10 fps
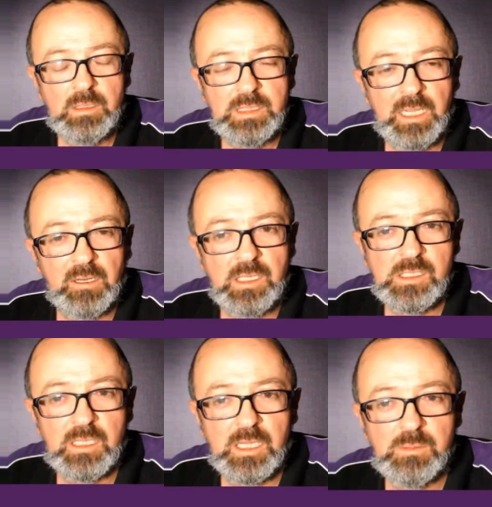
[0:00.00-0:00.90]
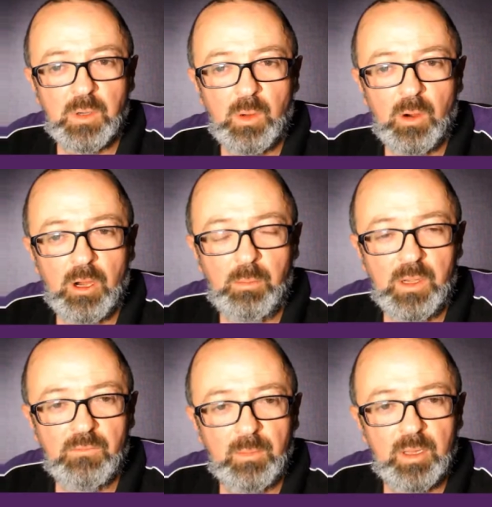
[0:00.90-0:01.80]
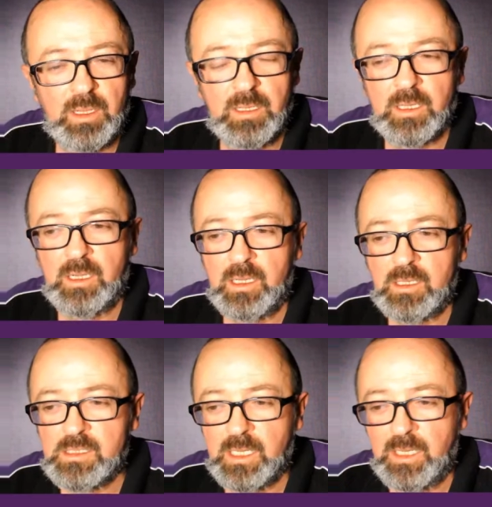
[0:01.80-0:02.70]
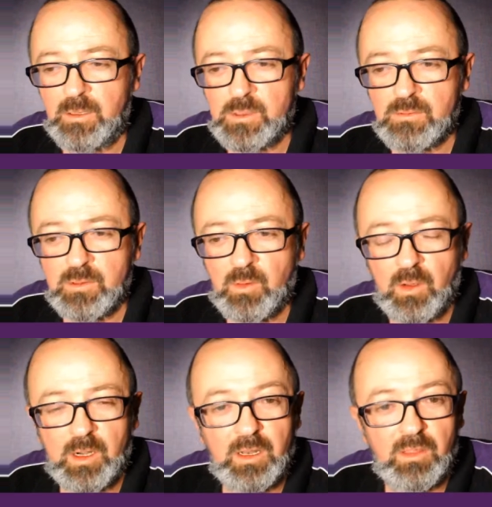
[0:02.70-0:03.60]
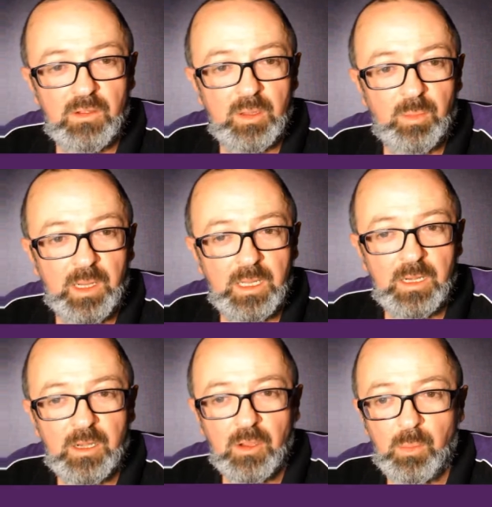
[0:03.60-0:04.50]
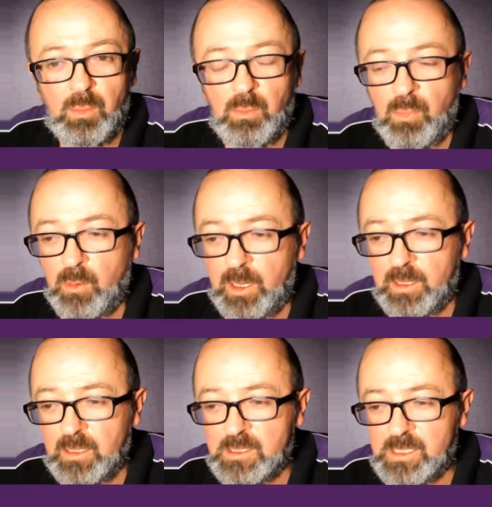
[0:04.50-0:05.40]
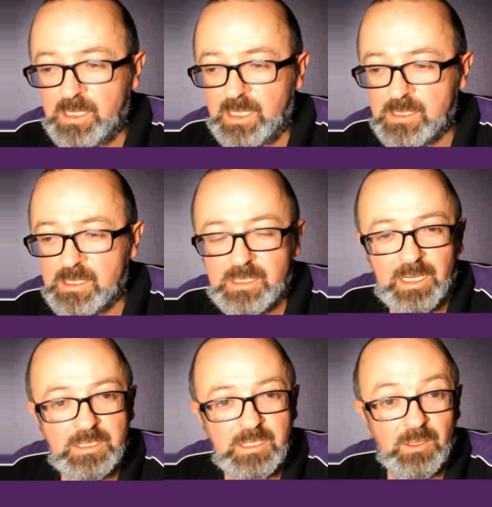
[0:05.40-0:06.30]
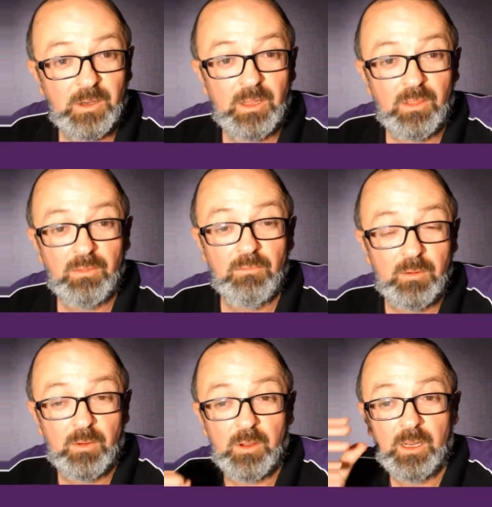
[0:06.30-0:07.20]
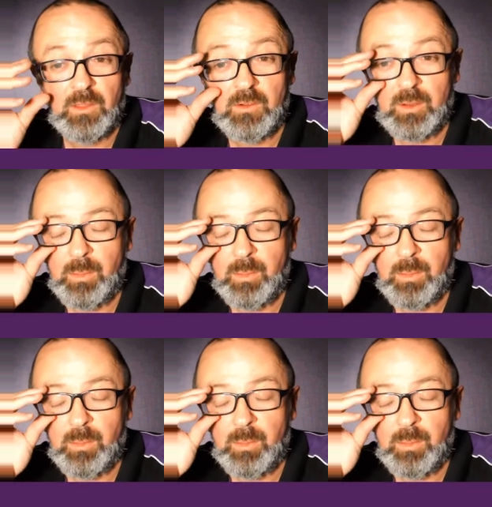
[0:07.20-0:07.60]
Downey slash Macquarie Mint replica. They didn't say it was a real 1930 penny. At no point in the listing does it say it's a 19, real 1930